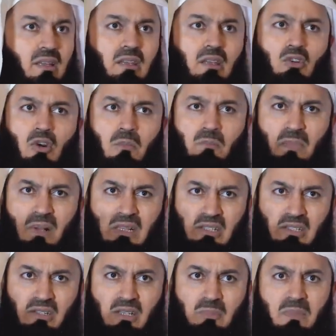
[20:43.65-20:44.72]
the
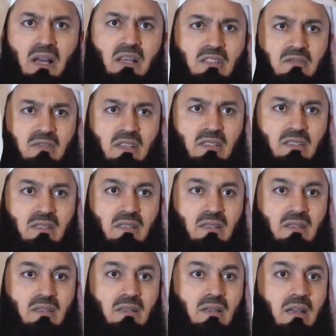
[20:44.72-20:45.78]
compulsory part of it
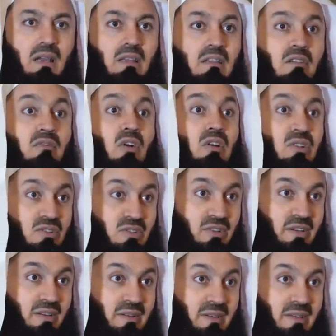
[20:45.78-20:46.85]
and the voluntary.